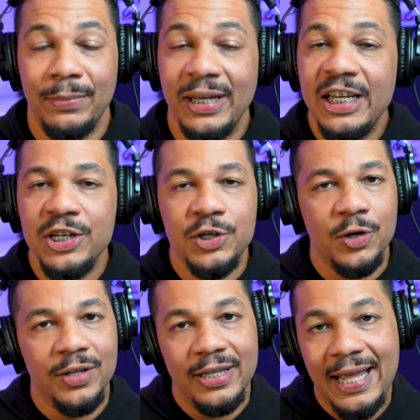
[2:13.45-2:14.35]
Making
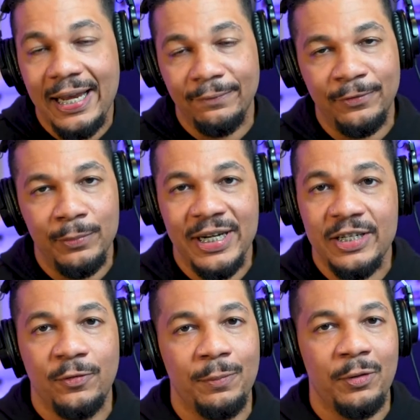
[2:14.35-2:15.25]
sure that that
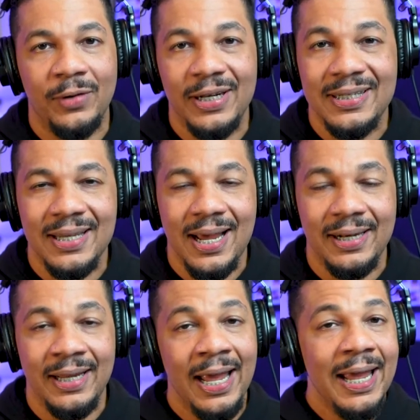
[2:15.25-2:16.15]
information from the red
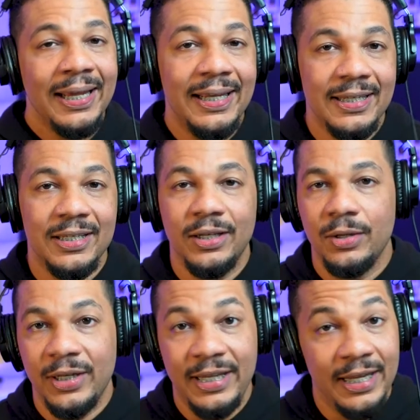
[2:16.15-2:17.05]
side gets
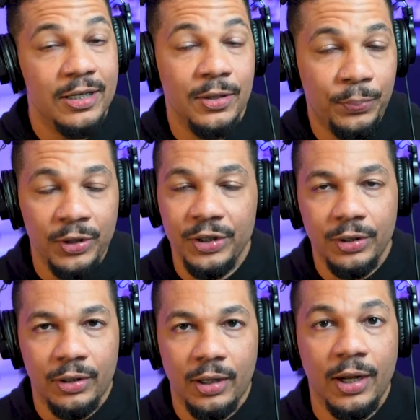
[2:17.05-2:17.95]
get to put
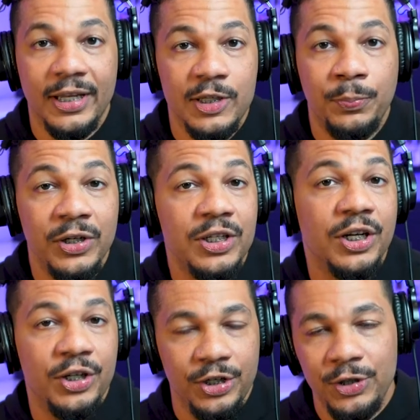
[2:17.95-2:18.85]
uh, gets put to
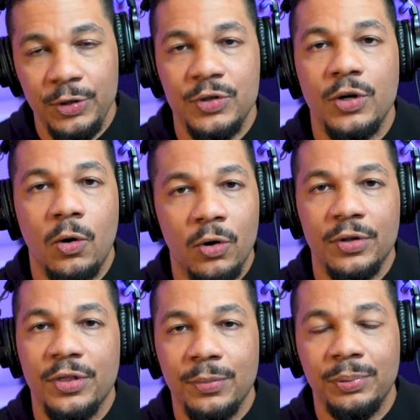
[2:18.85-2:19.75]
good use
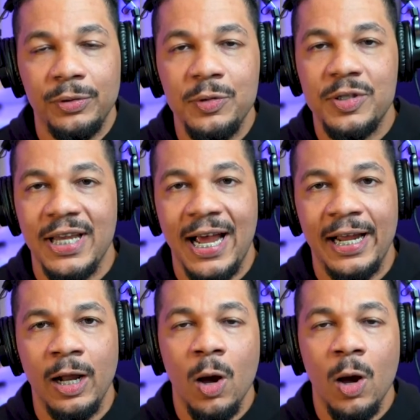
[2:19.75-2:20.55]
on the blue side.